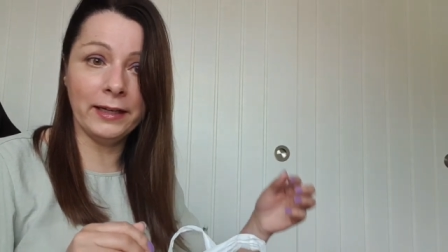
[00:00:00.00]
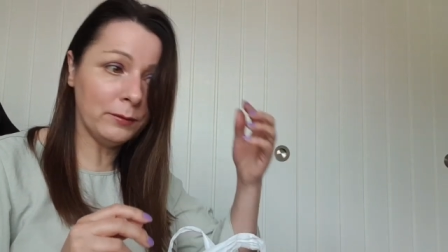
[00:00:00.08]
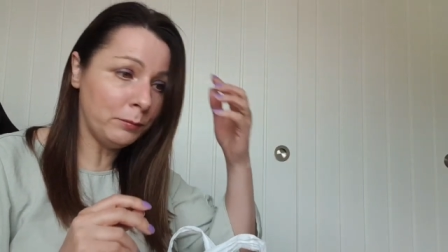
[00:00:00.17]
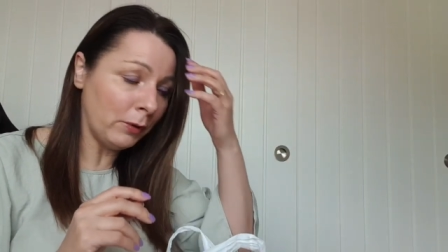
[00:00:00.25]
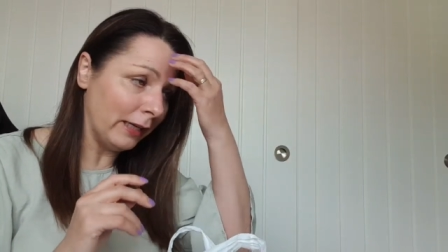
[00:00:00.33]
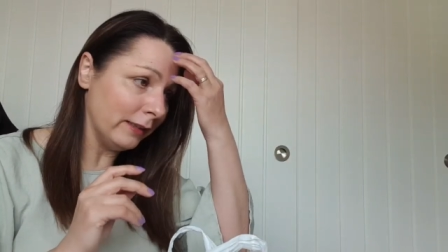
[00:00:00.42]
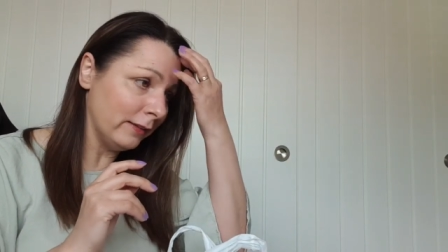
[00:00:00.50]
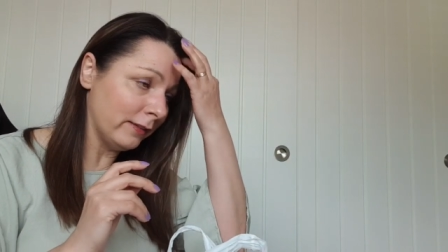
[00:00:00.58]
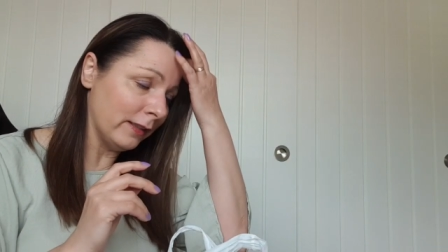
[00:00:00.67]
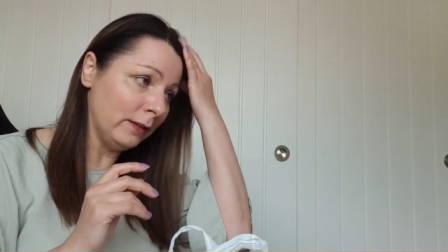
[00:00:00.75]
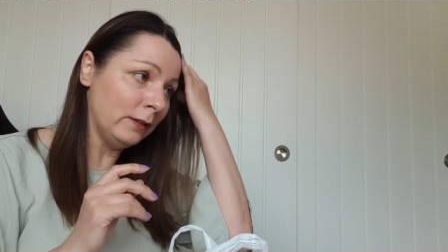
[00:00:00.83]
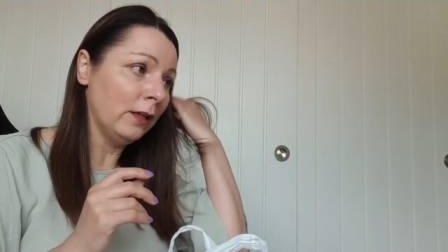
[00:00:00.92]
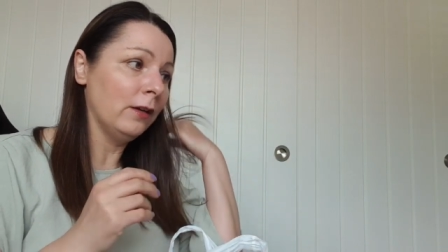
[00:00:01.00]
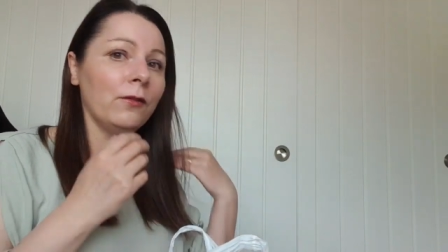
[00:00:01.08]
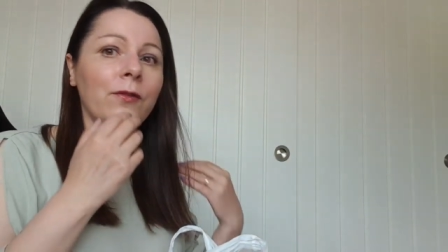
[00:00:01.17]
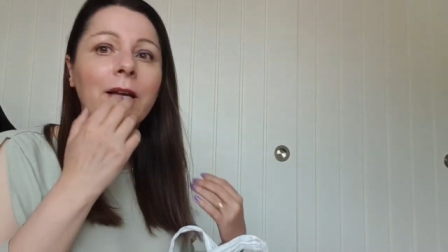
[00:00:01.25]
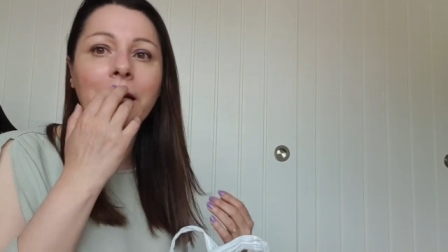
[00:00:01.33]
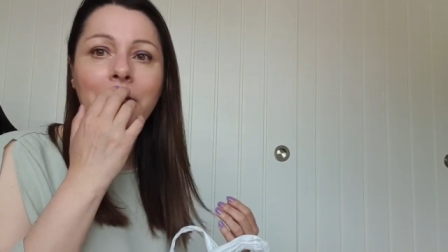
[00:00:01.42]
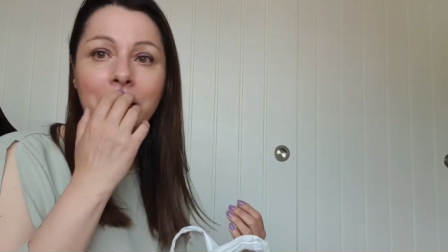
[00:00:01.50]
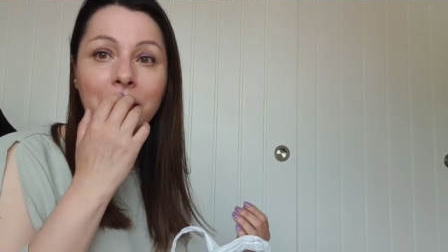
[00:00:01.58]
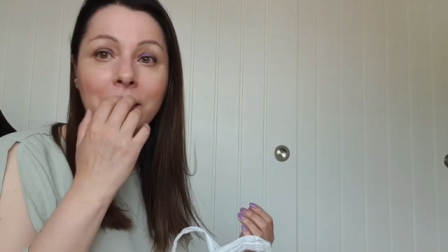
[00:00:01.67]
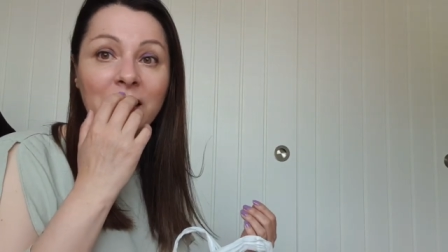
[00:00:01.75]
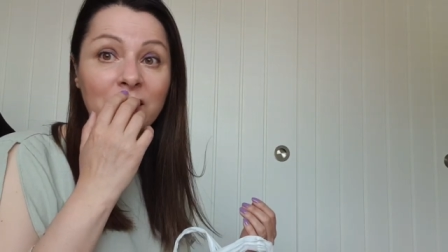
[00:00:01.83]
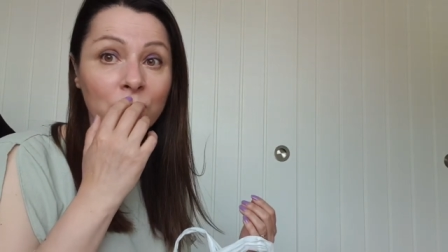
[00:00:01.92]
these brands and think
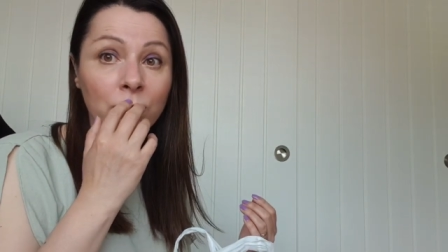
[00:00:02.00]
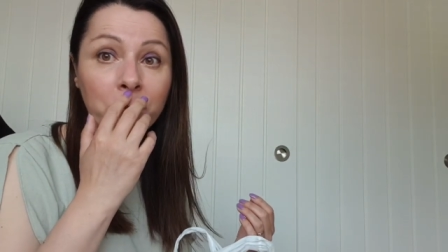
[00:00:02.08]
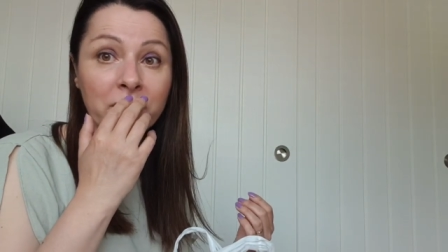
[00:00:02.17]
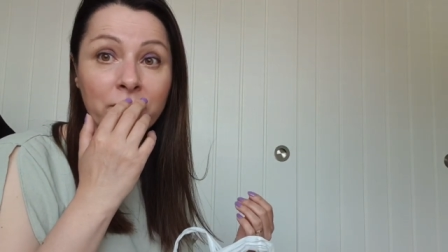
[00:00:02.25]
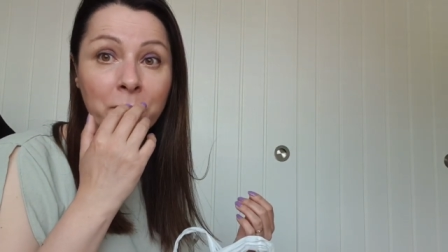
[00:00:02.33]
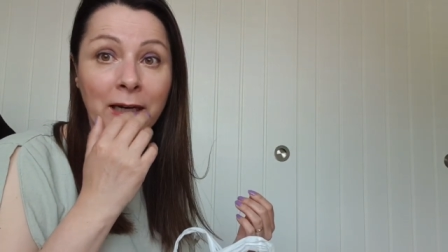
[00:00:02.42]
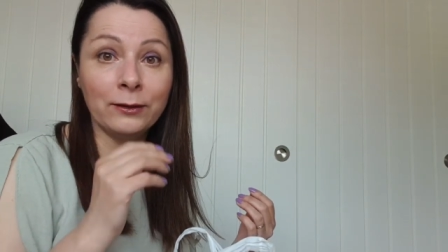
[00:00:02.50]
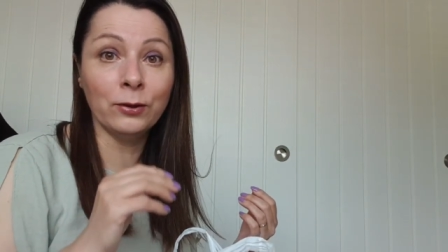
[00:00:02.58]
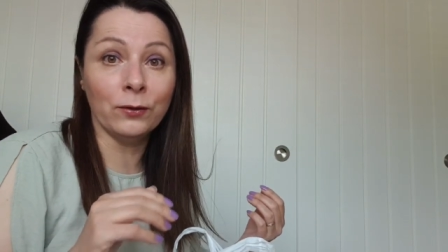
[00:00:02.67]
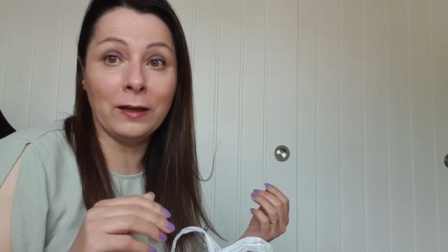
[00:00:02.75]
that's a rubbish brand